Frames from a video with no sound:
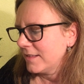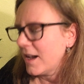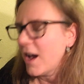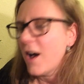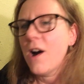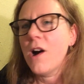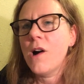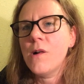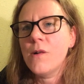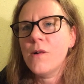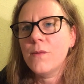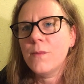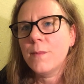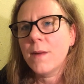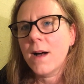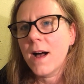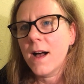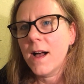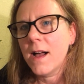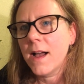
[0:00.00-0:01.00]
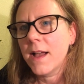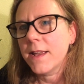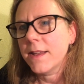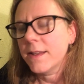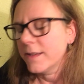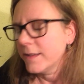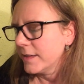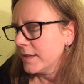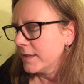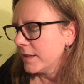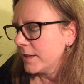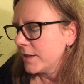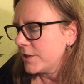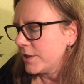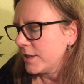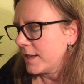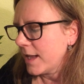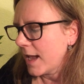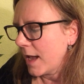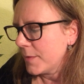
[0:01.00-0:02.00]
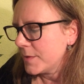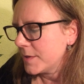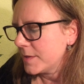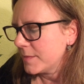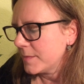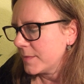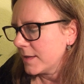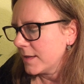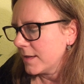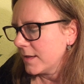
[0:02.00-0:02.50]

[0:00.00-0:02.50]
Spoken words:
"Oh, my!" she gasped.